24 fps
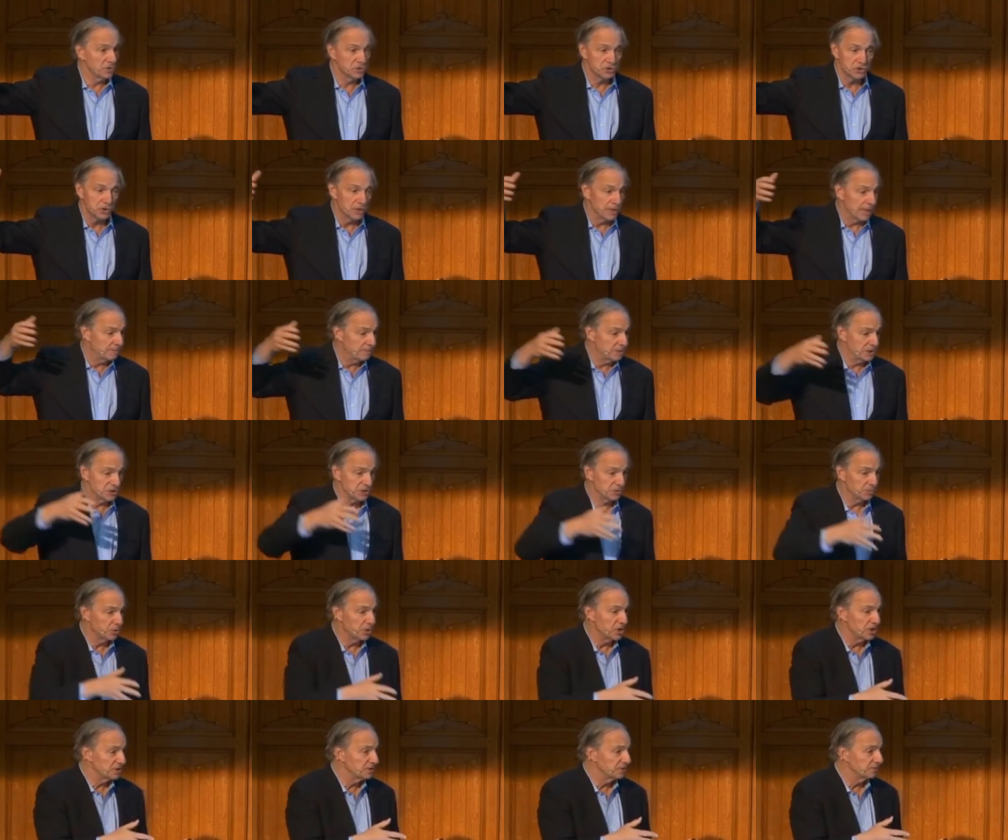So that means the
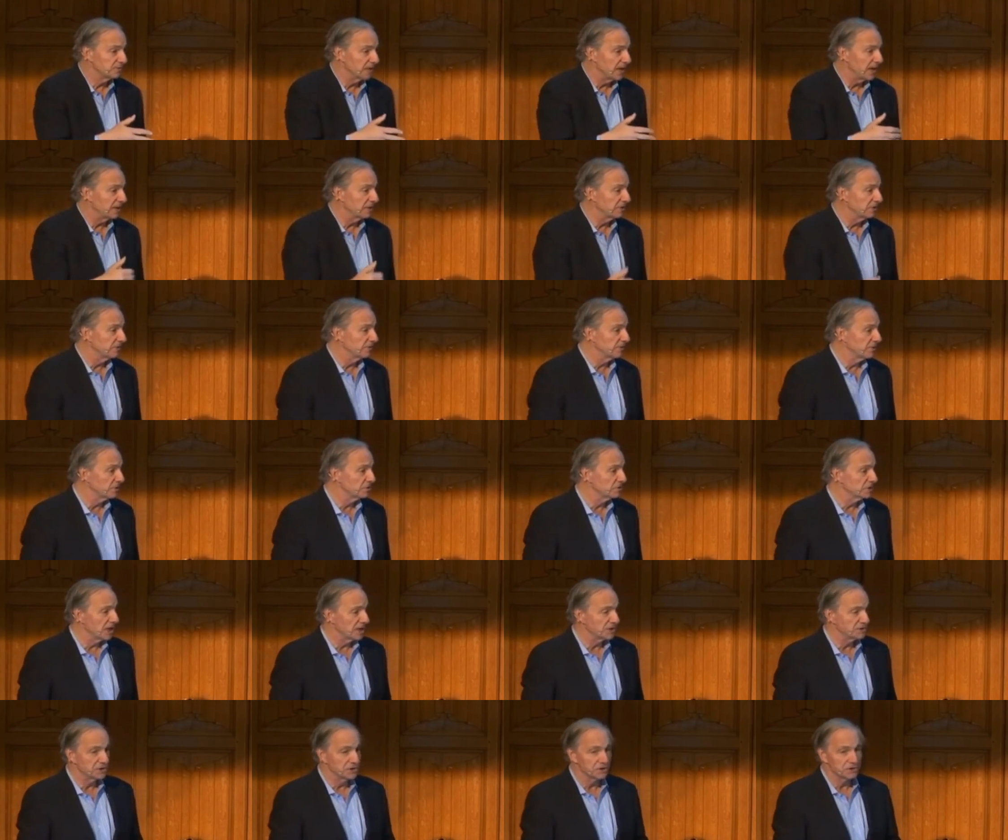present value of those
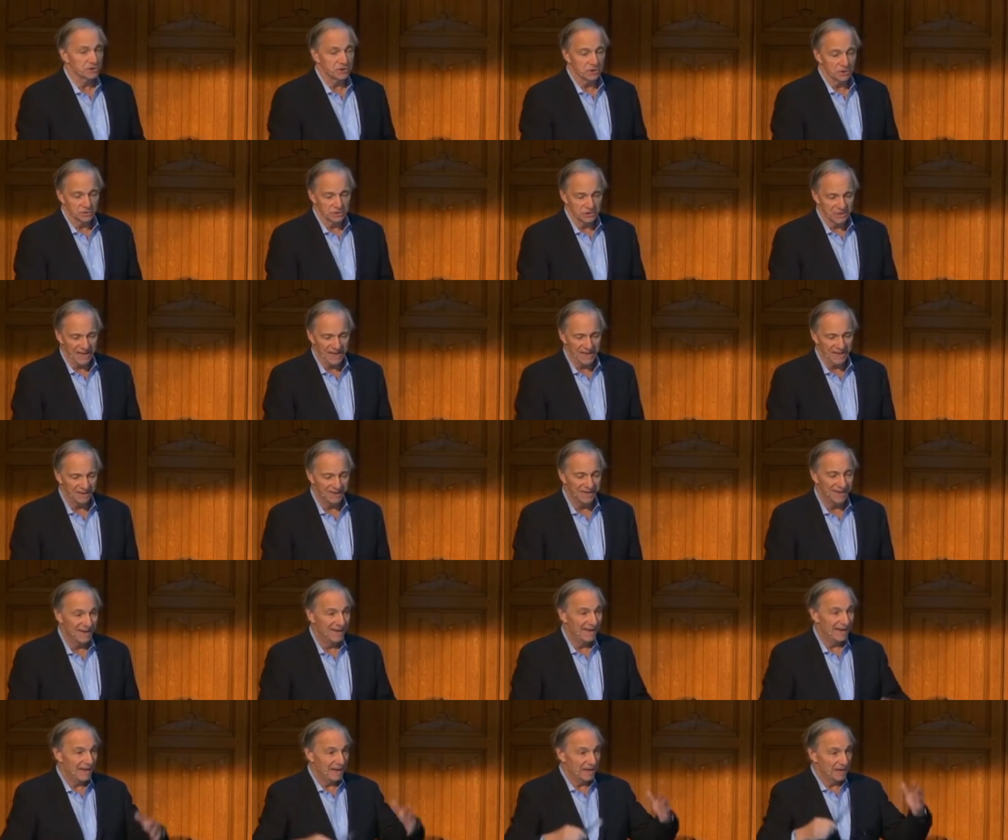assets goes down,
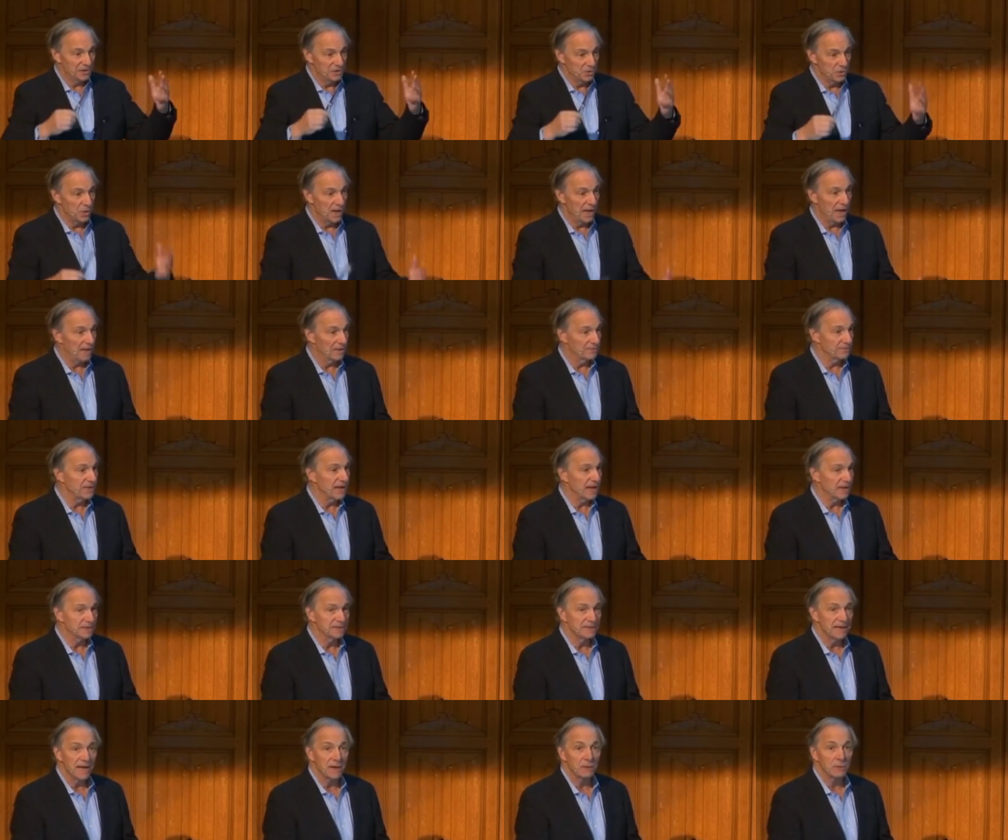and you have
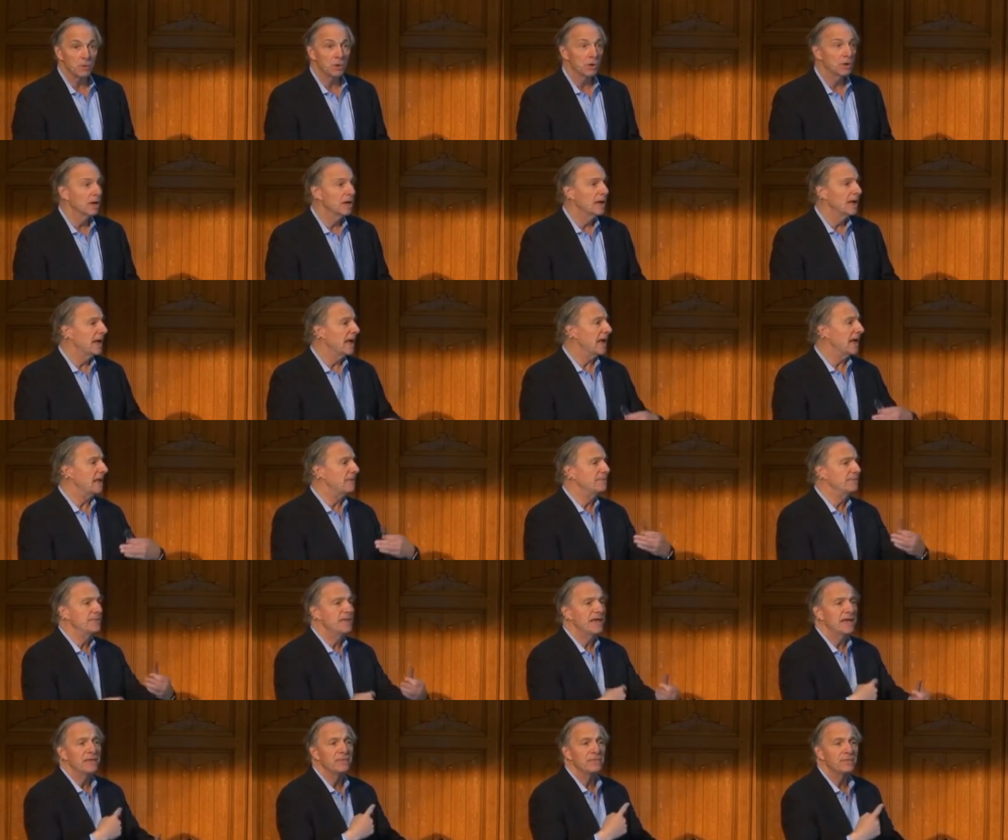that downward.
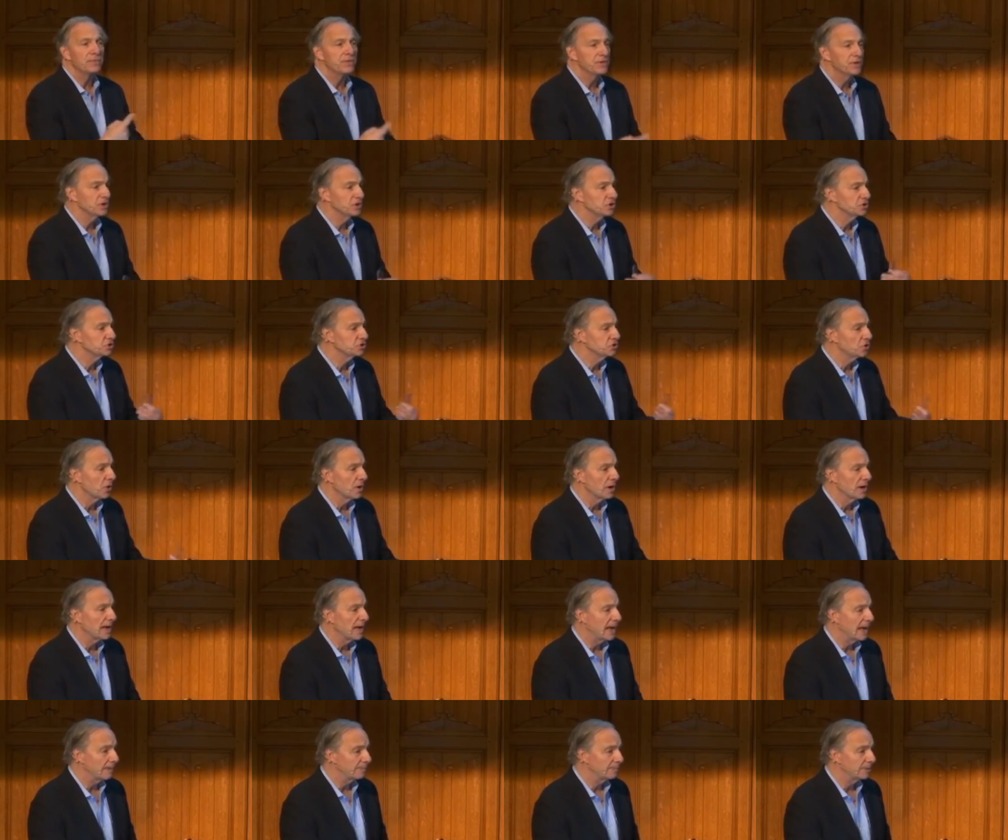And then things start
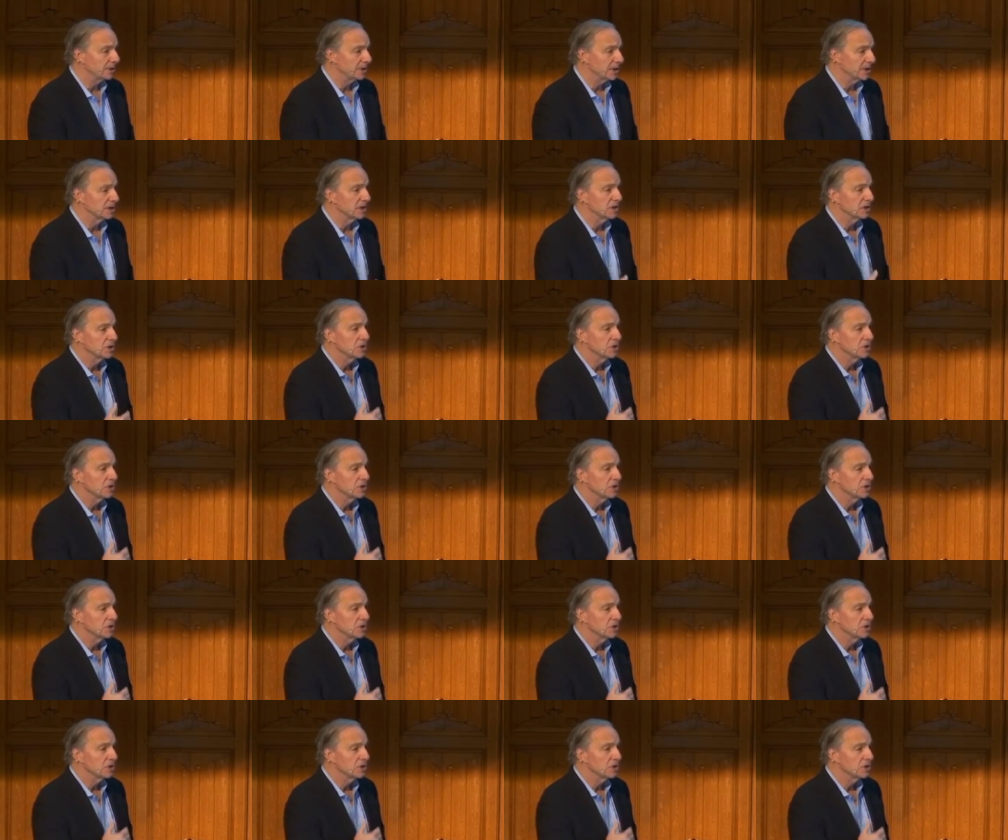happening.